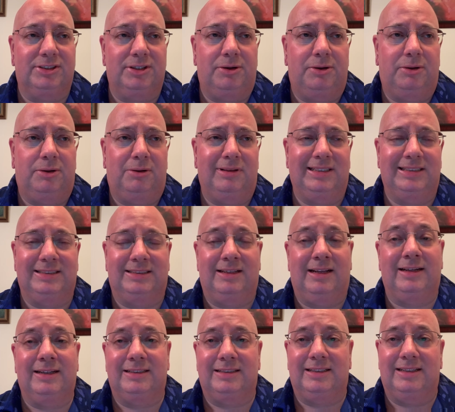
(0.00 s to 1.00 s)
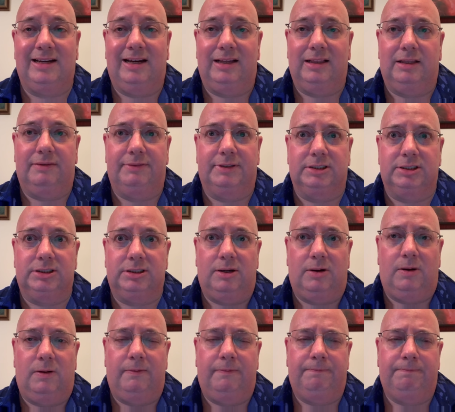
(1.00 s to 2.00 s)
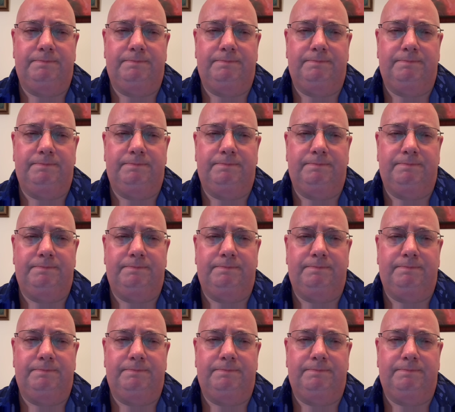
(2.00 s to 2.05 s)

soul is not a denial of the soul.